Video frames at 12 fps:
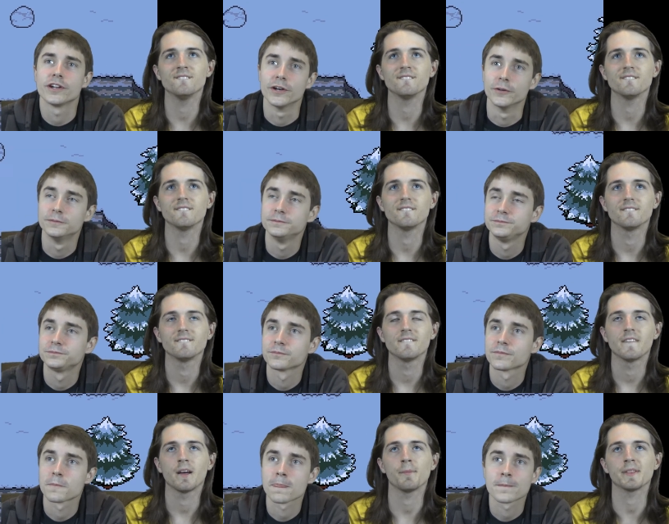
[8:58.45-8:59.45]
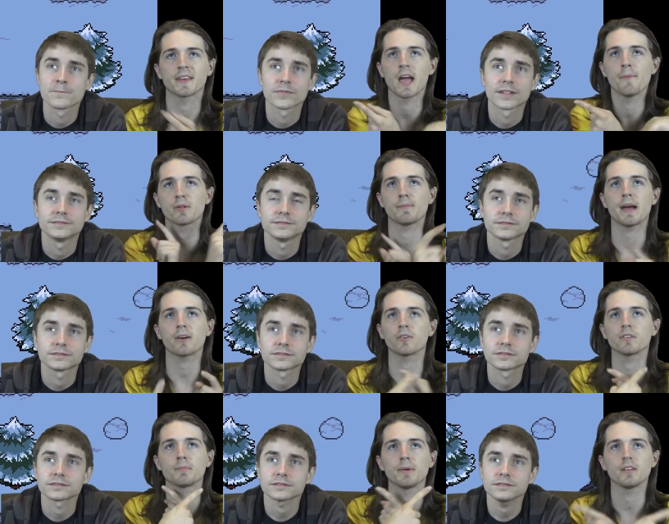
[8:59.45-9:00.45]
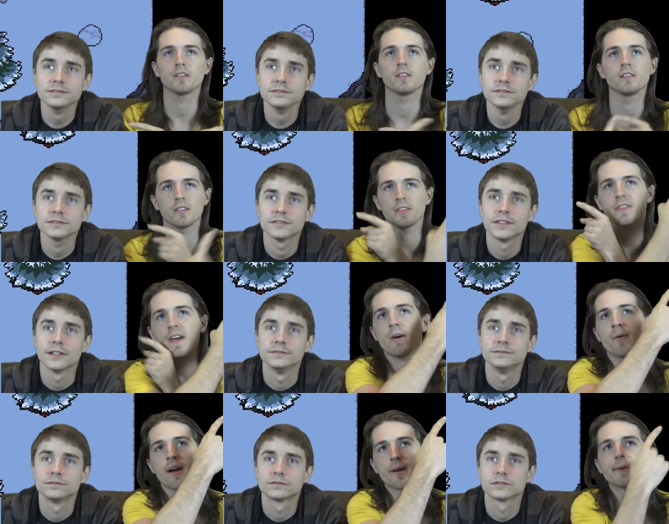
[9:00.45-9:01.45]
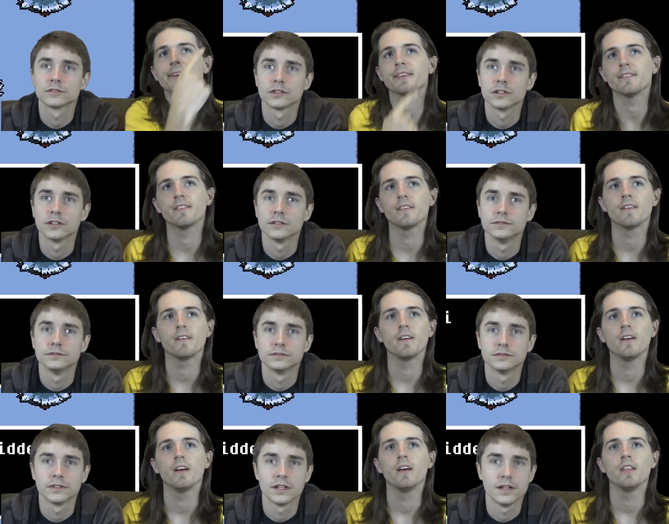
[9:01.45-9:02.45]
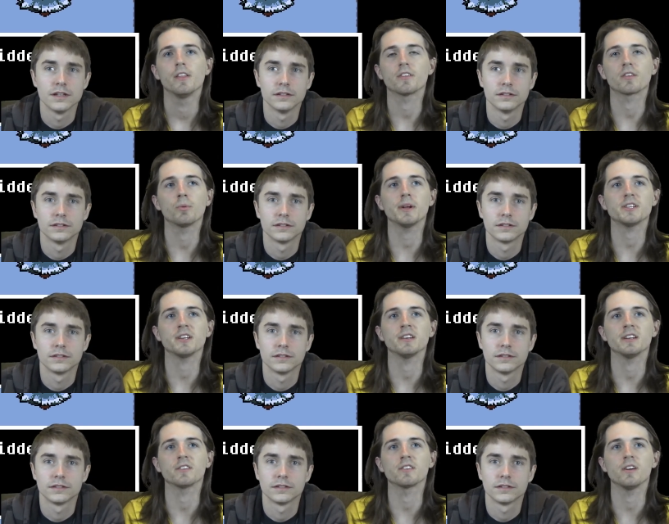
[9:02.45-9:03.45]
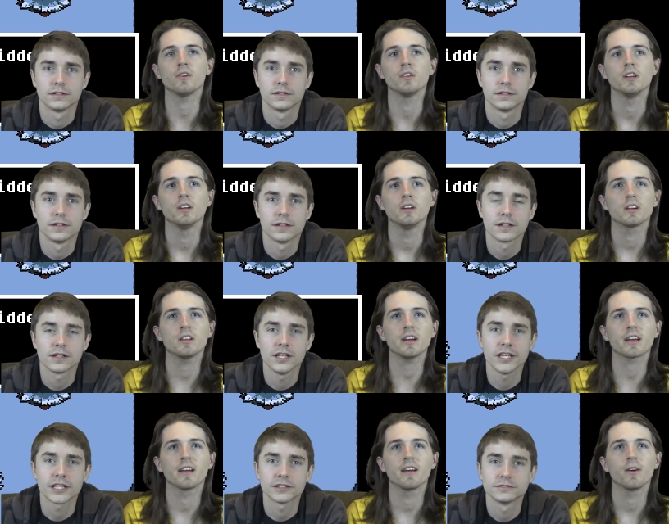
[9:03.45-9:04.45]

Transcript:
Speaker 1: go. I mean, the camera's backwards, but that yeah. way, I mean. There's a switch hidden in the snow. Click. Click.